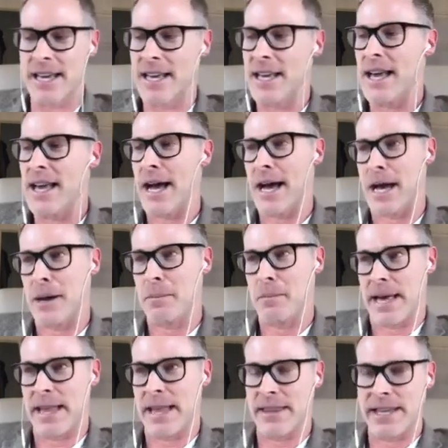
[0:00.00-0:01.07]

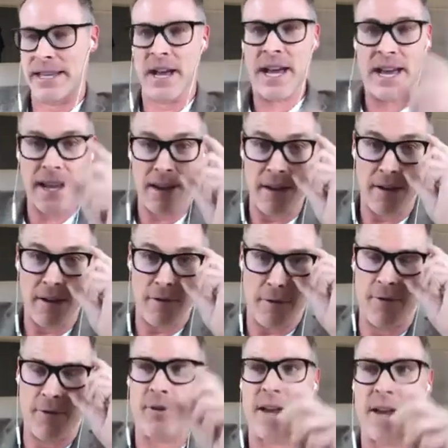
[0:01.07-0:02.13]
And then I have,
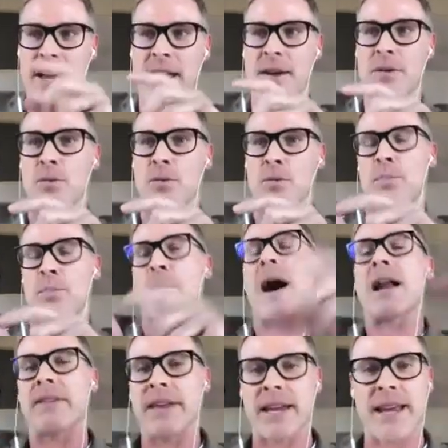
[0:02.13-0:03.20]

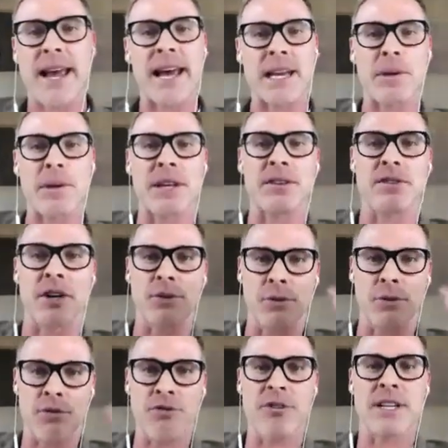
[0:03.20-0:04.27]
part of the academy is I do
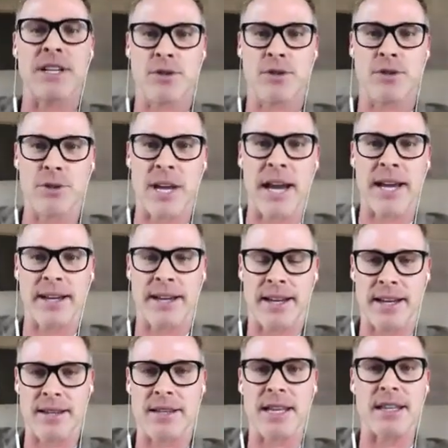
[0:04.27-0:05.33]
3 2-day
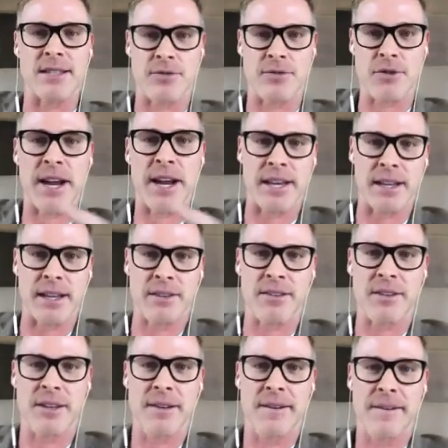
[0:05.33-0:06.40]
intensive
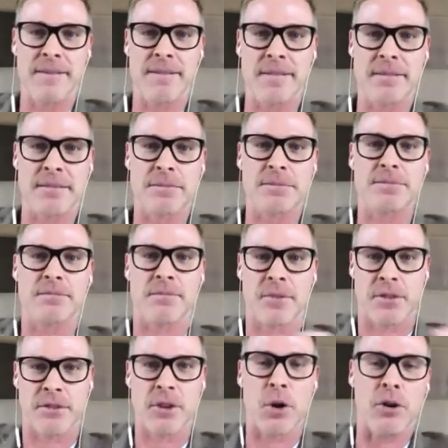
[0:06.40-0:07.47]
trainings.
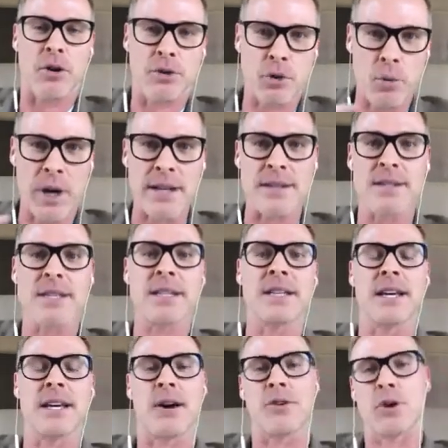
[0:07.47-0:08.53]
So I'll do one in
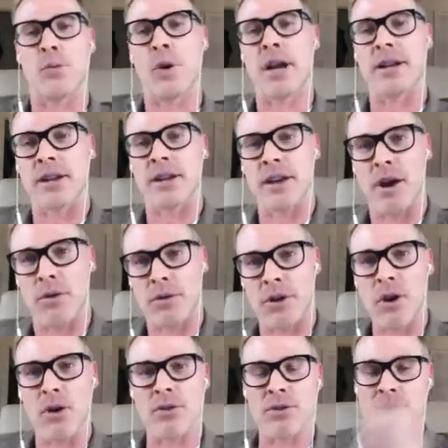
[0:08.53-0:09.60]
Sydney, I'll do one in the Gold
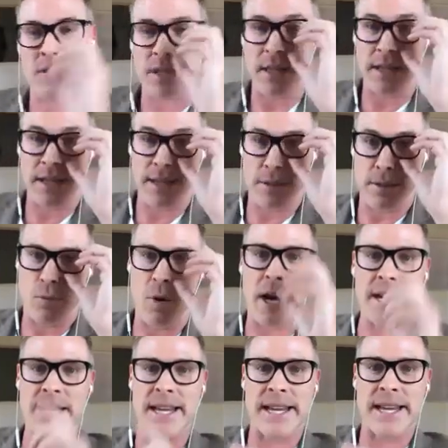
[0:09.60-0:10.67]
Coast, and
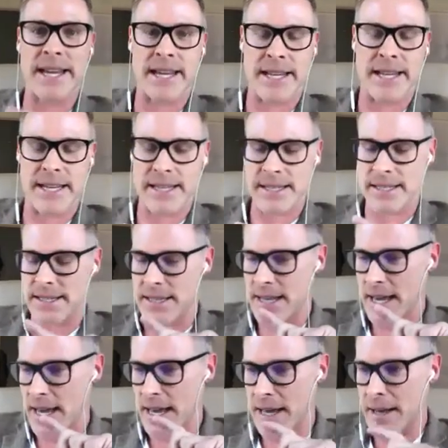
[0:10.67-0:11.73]
one in
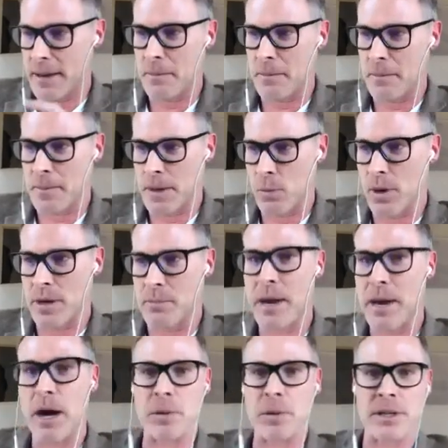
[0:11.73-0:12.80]

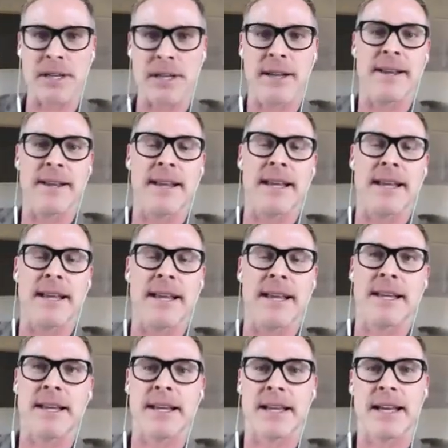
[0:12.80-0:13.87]
Melbourne.
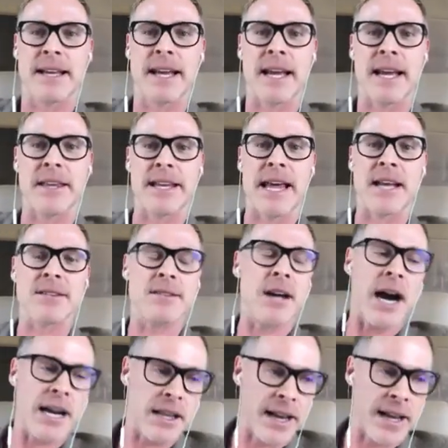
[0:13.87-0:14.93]
And then
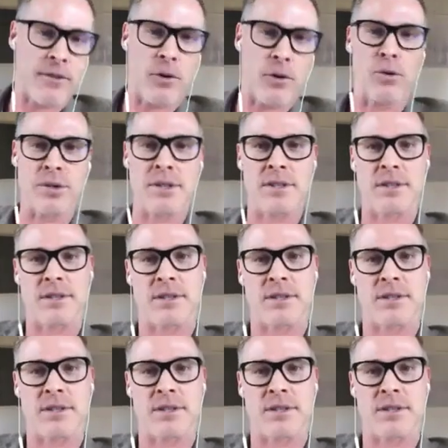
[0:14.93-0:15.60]
outside of that, of course, is